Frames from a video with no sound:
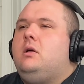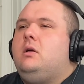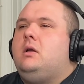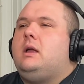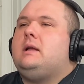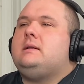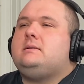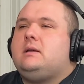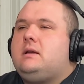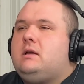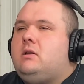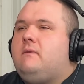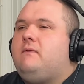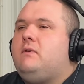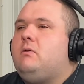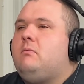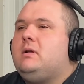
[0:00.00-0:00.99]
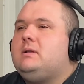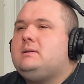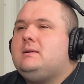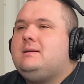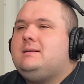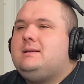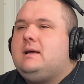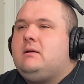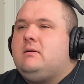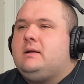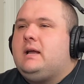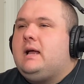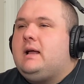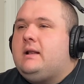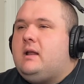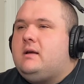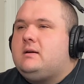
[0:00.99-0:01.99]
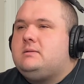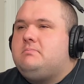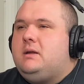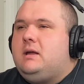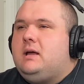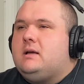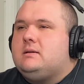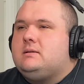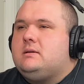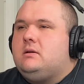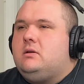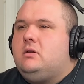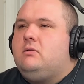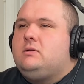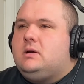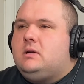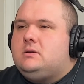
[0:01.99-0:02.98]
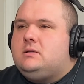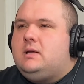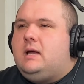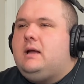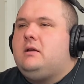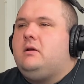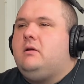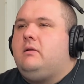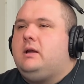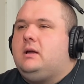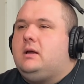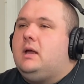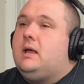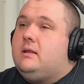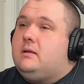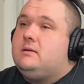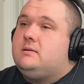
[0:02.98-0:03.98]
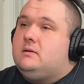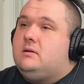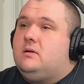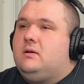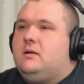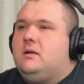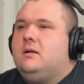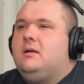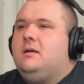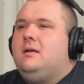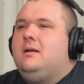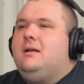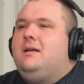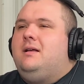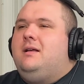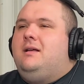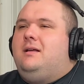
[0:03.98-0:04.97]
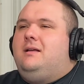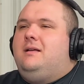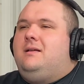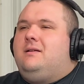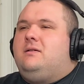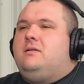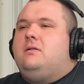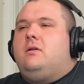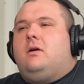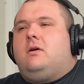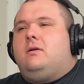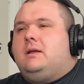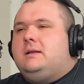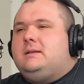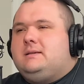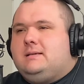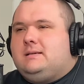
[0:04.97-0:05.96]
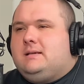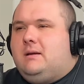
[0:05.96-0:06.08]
It's like if you went to Dell and got an XPS, you touch that, you're like, yeah, this is good. It's. I'm